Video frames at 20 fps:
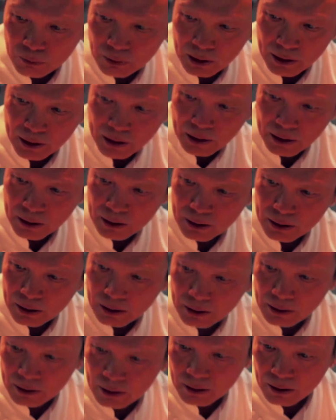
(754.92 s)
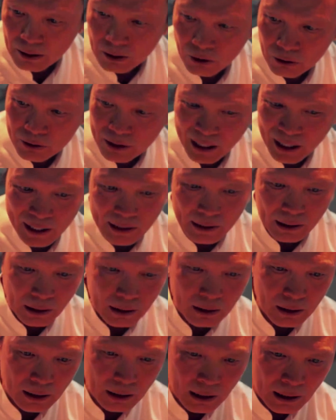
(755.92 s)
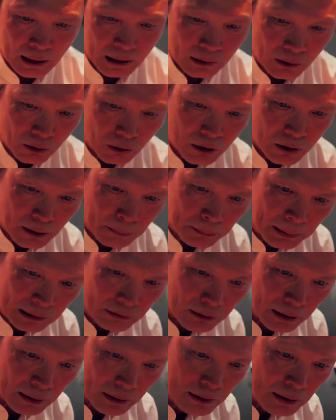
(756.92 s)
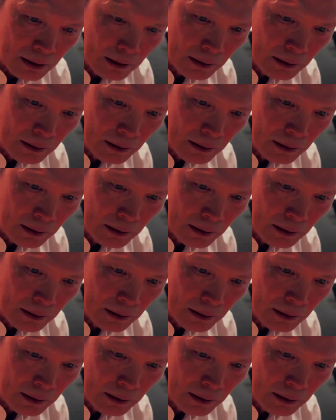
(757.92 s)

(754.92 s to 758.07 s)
really organic uh, look about it.